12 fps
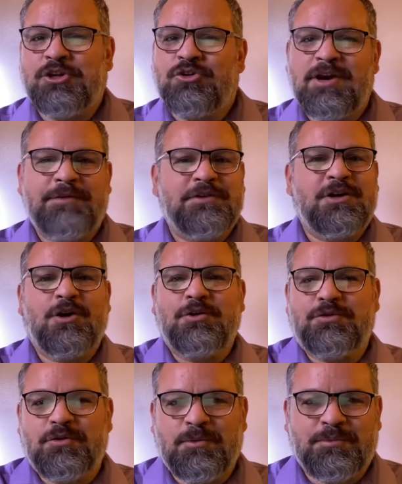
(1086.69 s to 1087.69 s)
You don't have to go
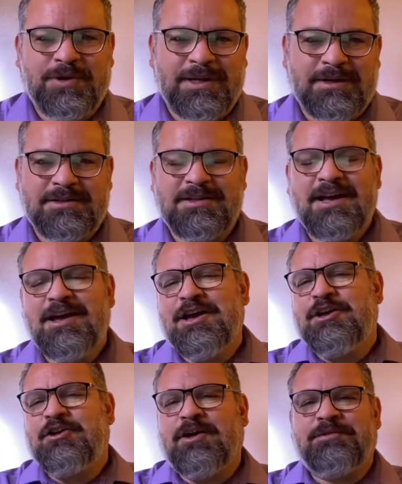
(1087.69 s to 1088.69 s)
through a priest,
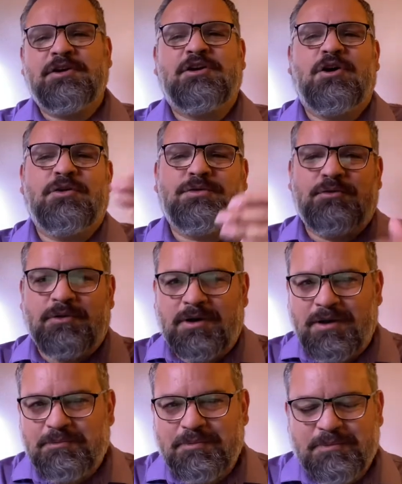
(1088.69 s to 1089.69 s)
you don't have to go through a